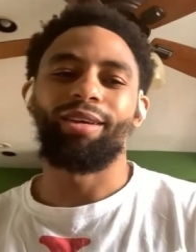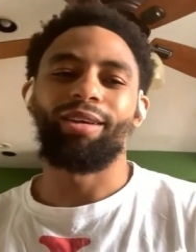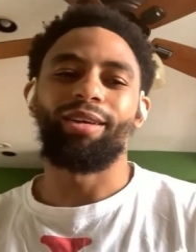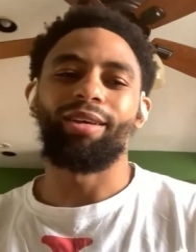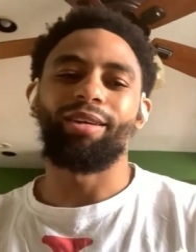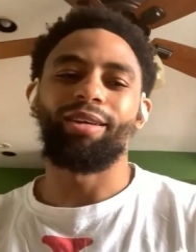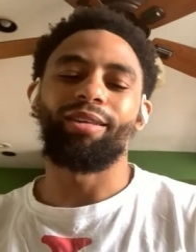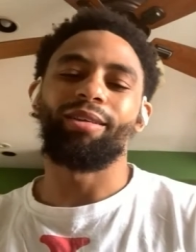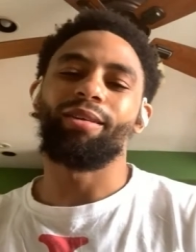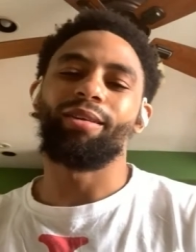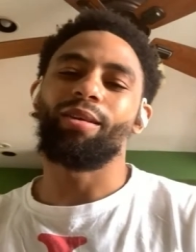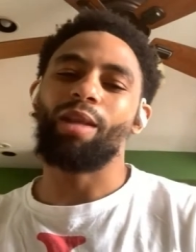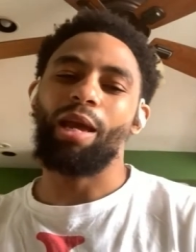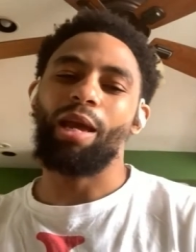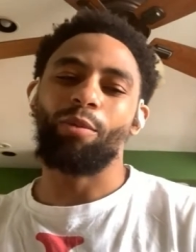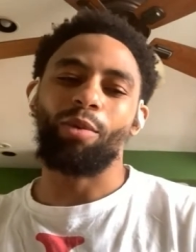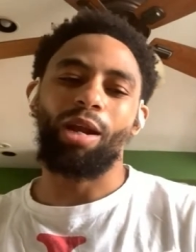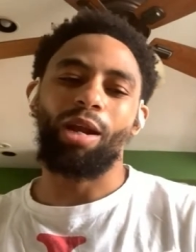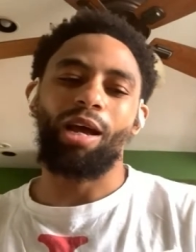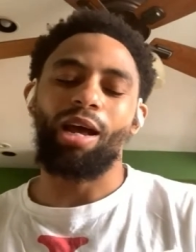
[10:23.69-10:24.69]
And
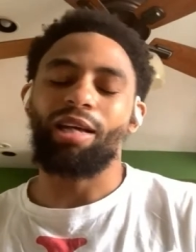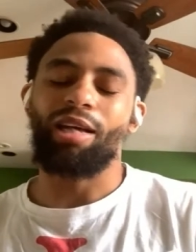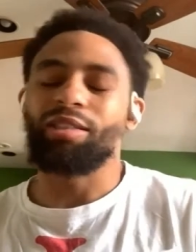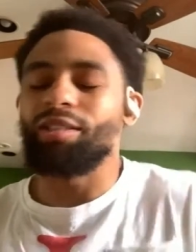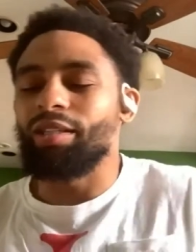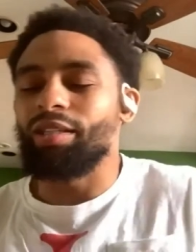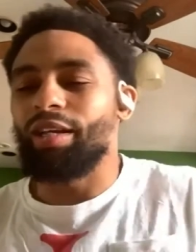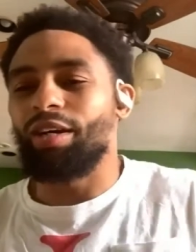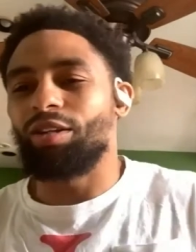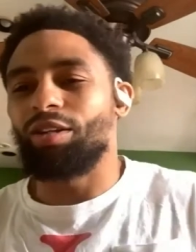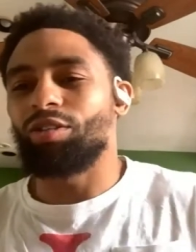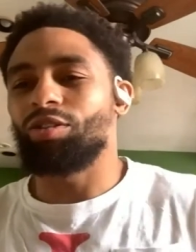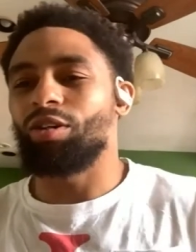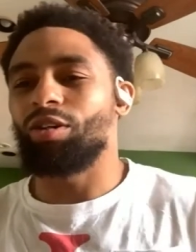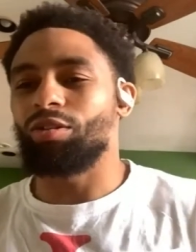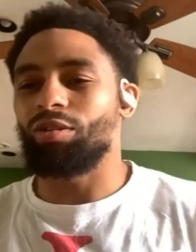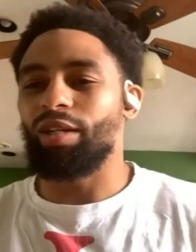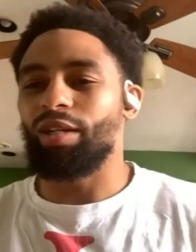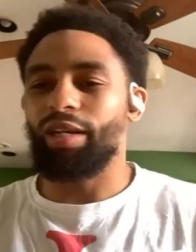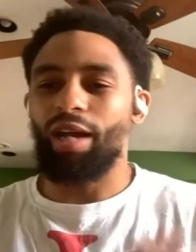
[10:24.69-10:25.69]
like when I sit down and
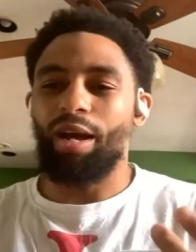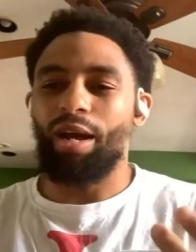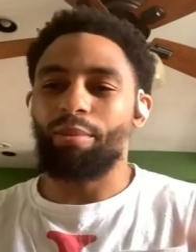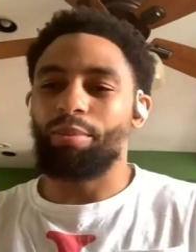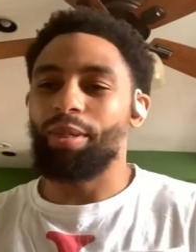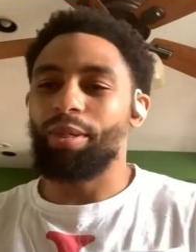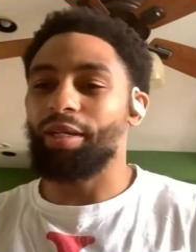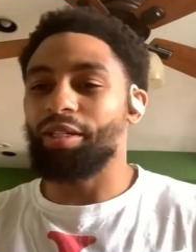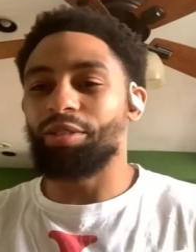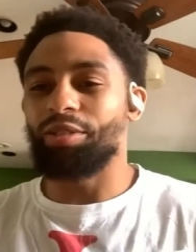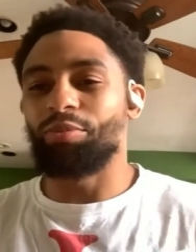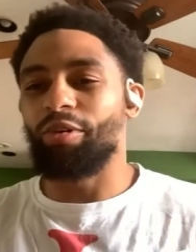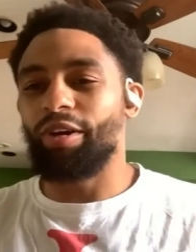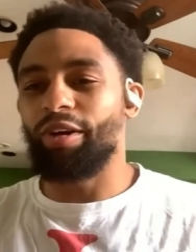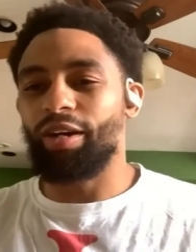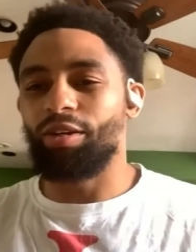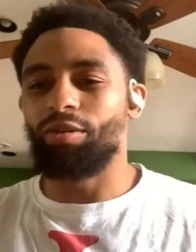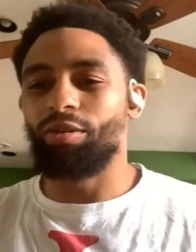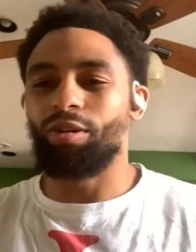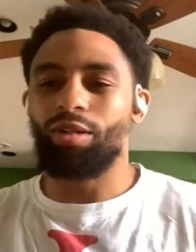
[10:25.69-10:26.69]
talk to him, like I pick his
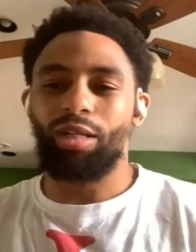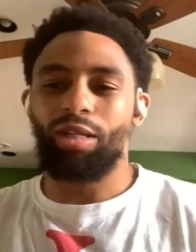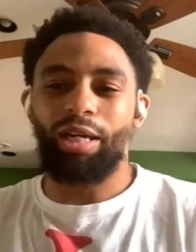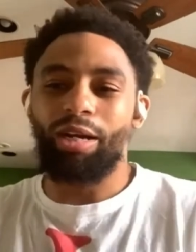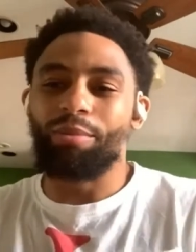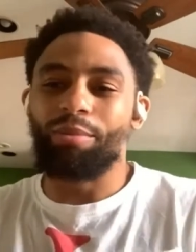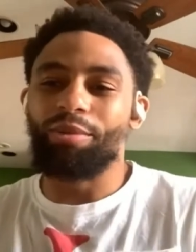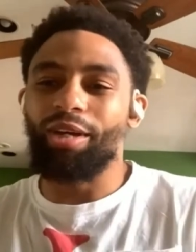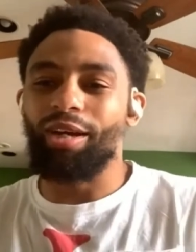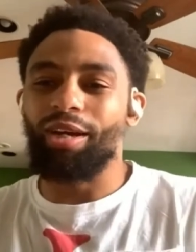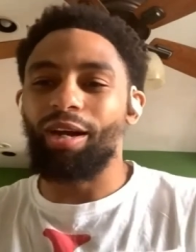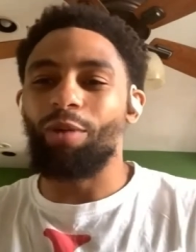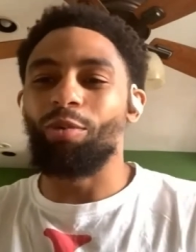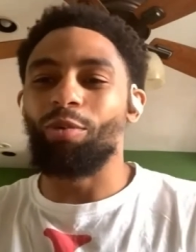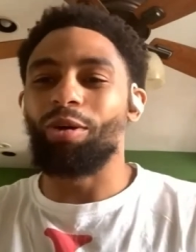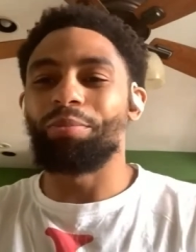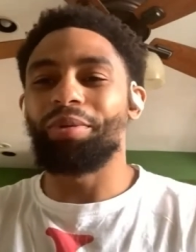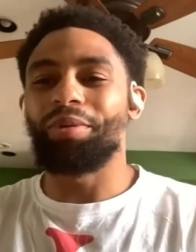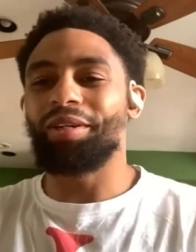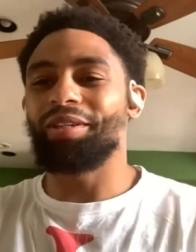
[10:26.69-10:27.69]
brain, you know, like I'm young, I
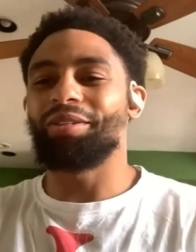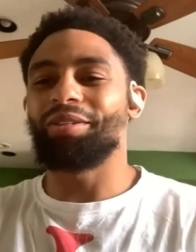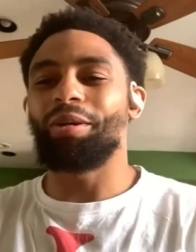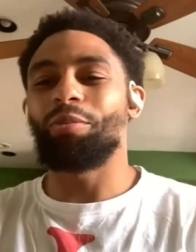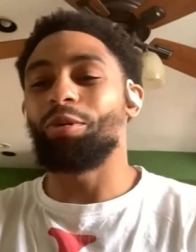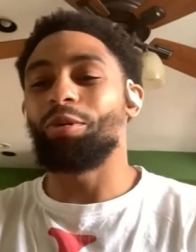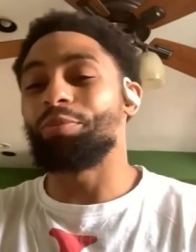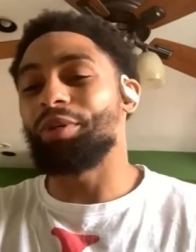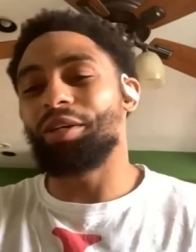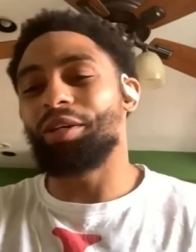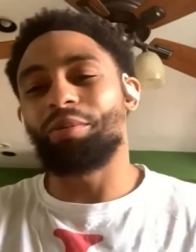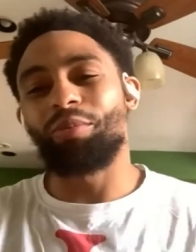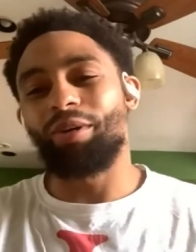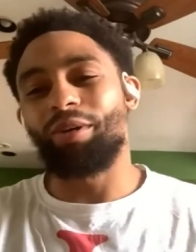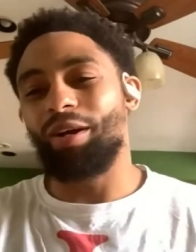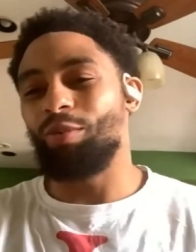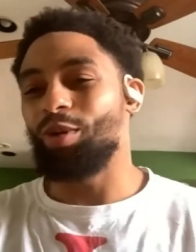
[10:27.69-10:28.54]
want to pick your brain.